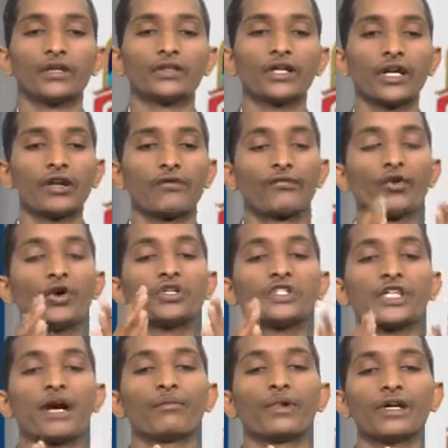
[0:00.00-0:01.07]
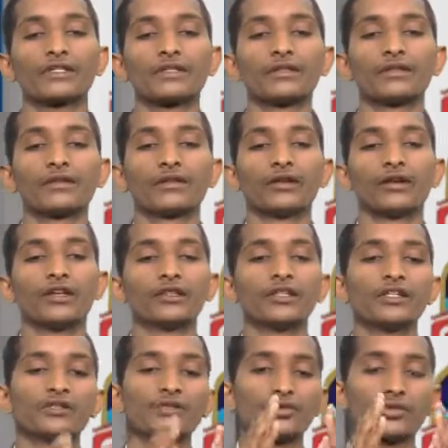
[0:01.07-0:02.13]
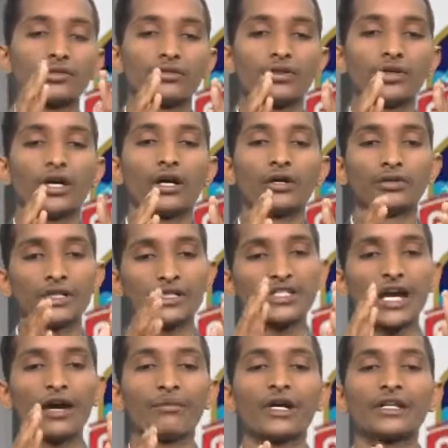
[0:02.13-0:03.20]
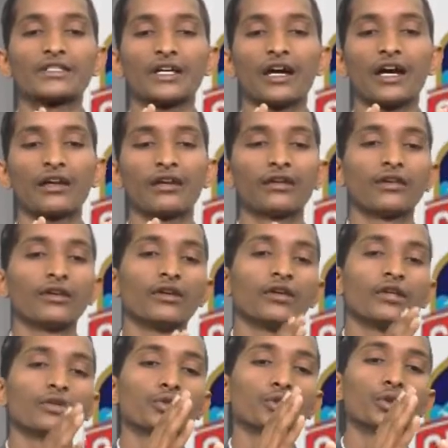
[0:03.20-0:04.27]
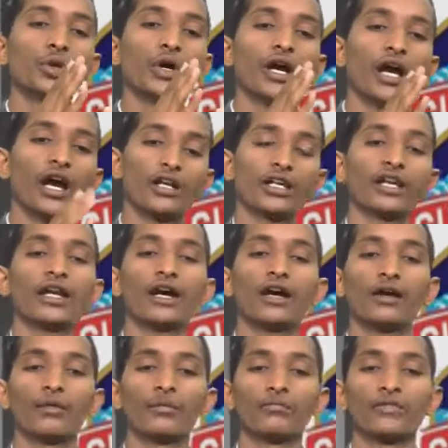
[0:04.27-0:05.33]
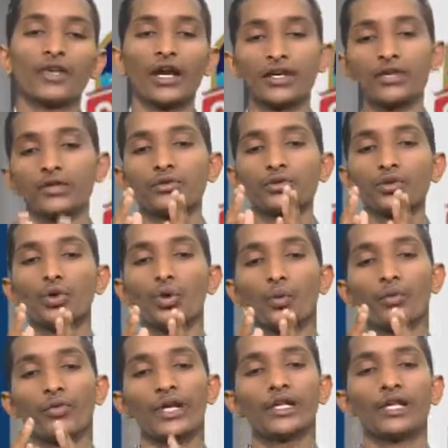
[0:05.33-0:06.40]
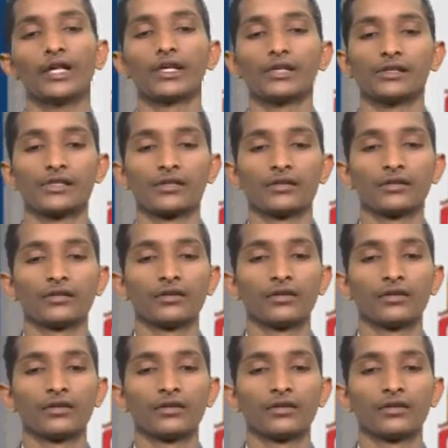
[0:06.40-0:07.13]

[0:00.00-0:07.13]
There are 4 chambers. The chambers are 2 atria and 2 ventricles.